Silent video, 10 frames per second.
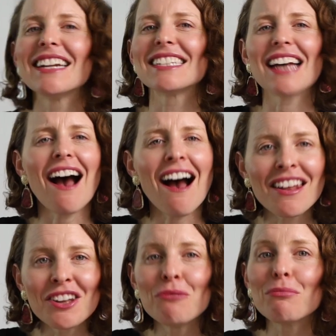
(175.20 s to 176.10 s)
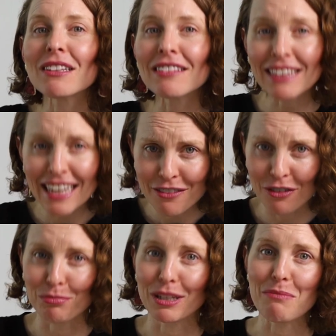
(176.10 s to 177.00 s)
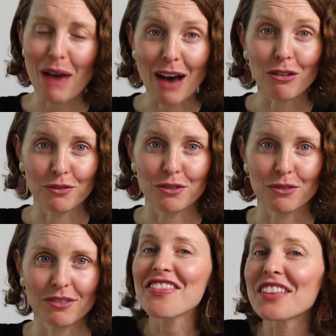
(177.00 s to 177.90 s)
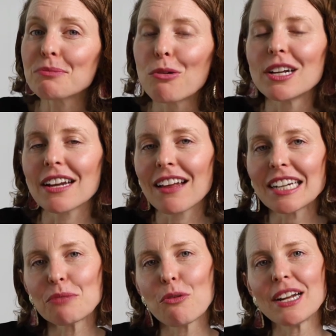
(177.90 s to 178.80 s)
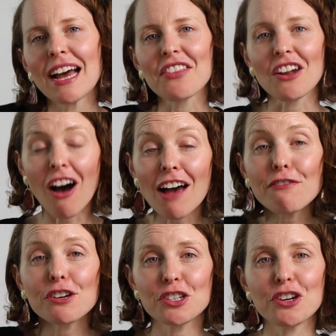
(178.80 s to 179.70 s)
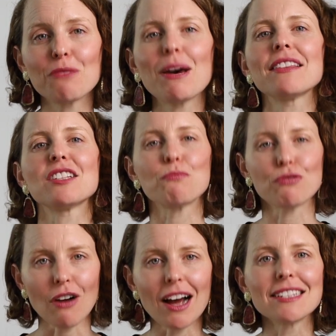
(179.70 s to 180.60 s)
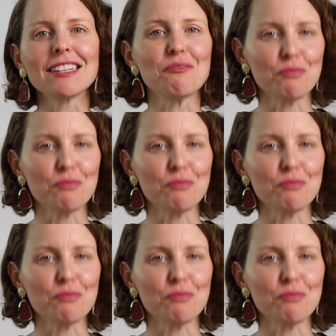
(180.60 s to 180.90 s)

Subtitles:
it is unbelievably powerful. At this point, I'd like to point out that I first heard about this pricing